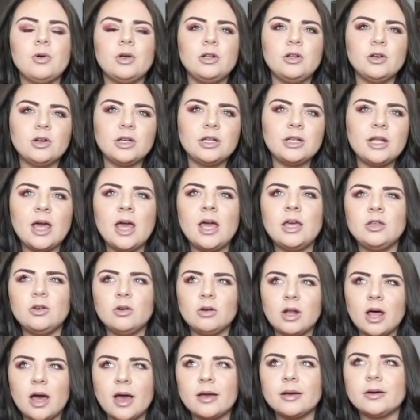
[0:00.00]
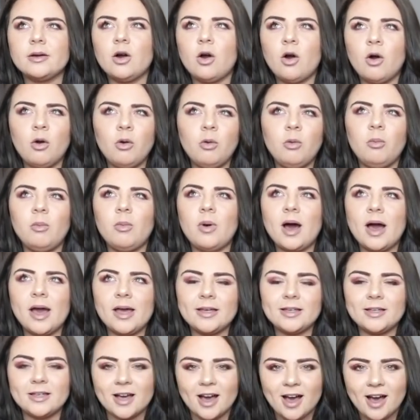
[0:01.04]
You're looking at it and you're like, oh
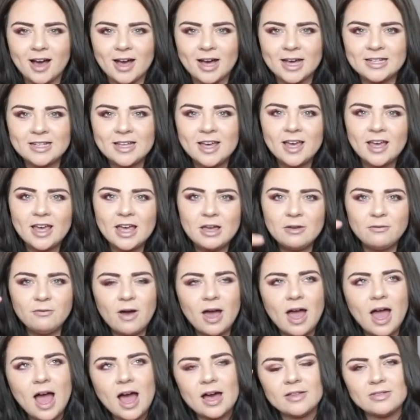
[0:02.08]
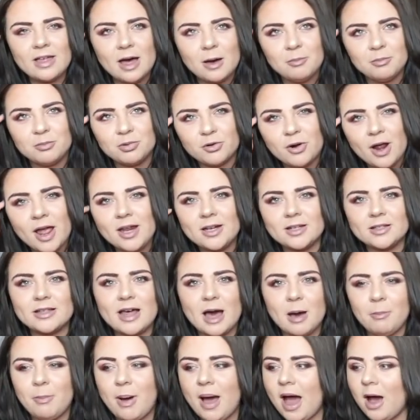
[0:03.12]
my god, if I had that brain and
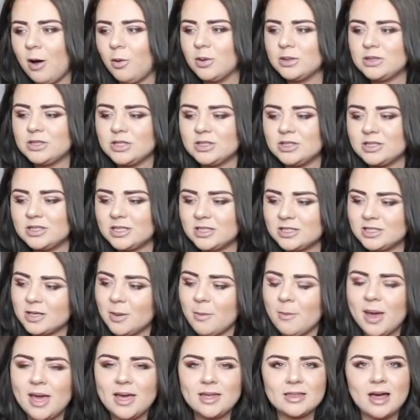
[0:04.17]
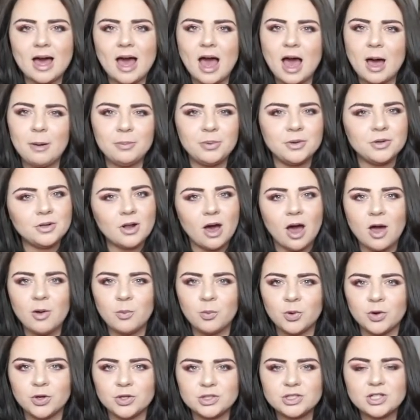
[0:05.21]
that power to make that happen, I
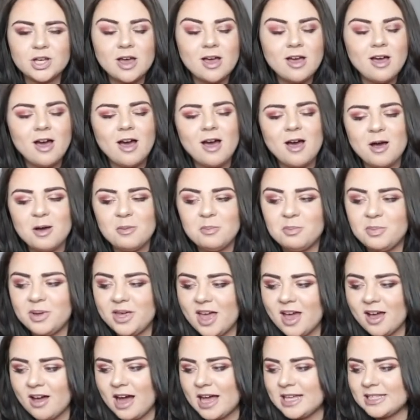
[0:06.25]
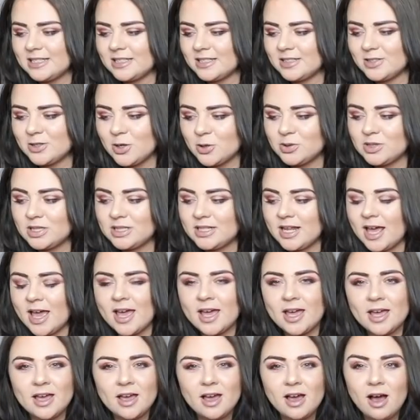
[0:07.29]
would. But yeah guys, so
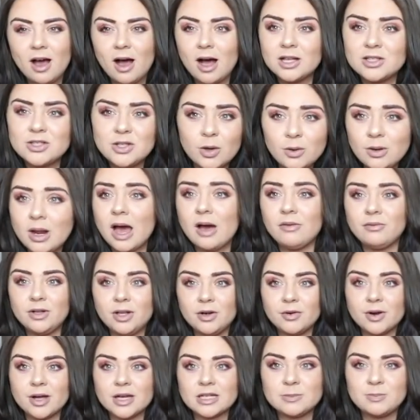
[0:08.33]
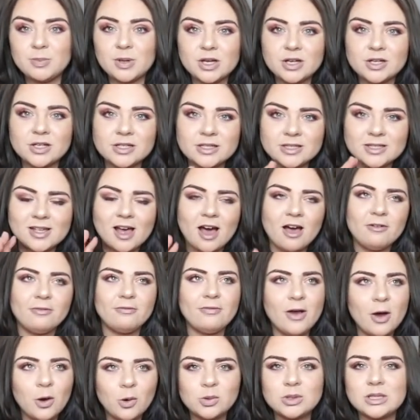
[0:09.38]
today I don't have lyrics because I
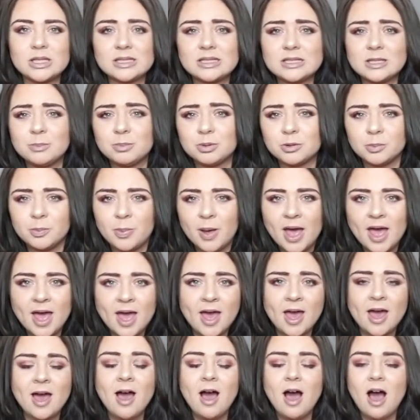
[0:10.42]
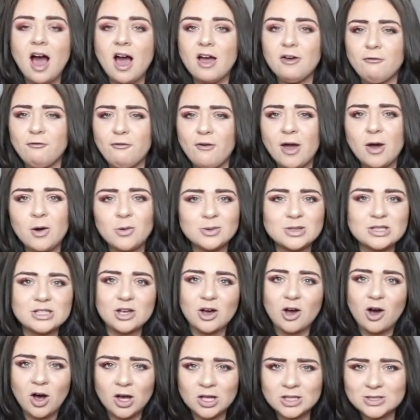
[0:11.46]
failed to prepare, I failed
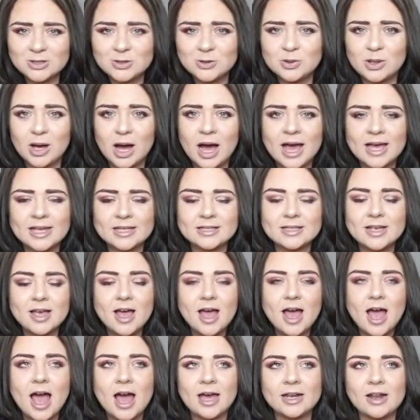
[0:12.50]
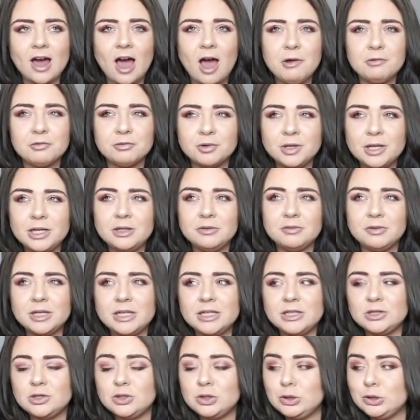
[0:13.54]
to ask you guys, and I really,
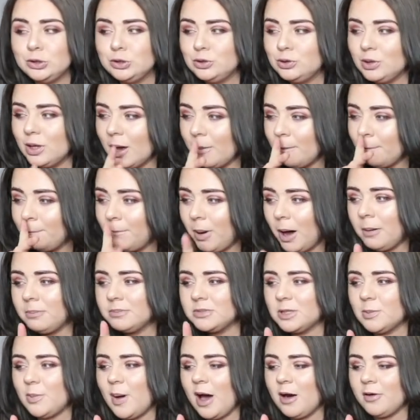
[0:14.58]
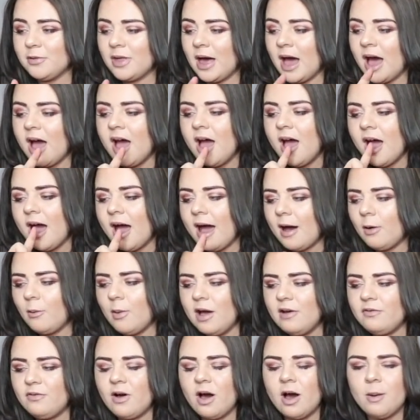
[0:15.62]
really bummed about that.
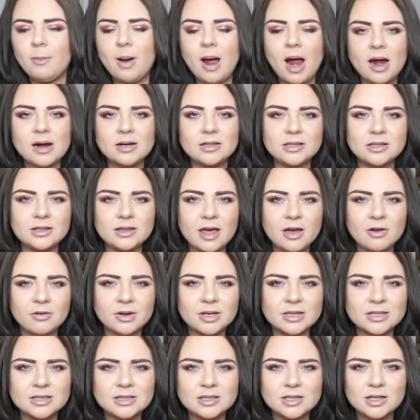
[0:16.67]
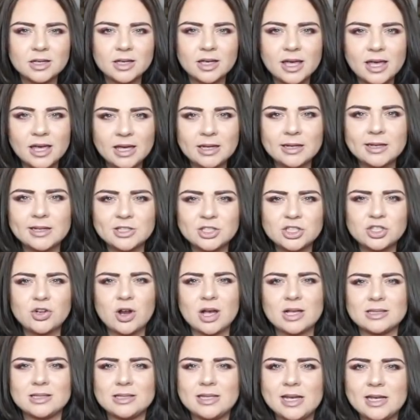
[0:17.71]
However, apparently there is English
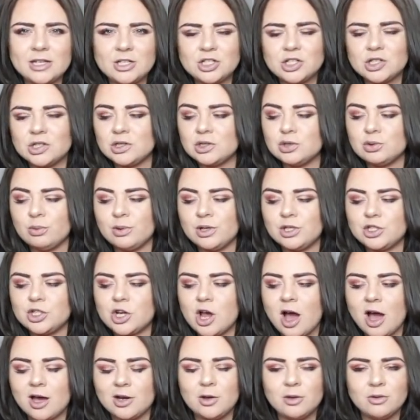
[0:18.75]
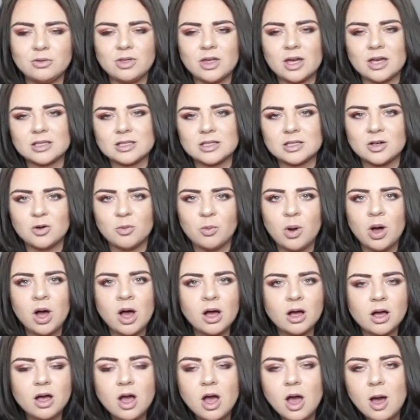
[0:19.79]
translations, which I don't think is gonna
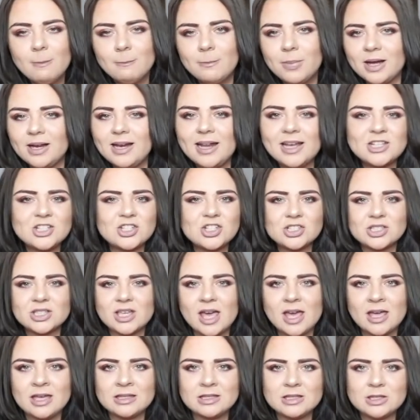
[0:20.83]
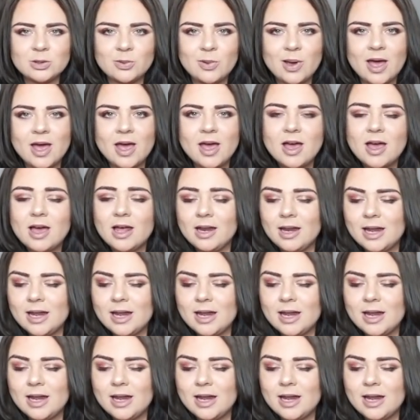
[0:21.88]
work, but let's just get into it.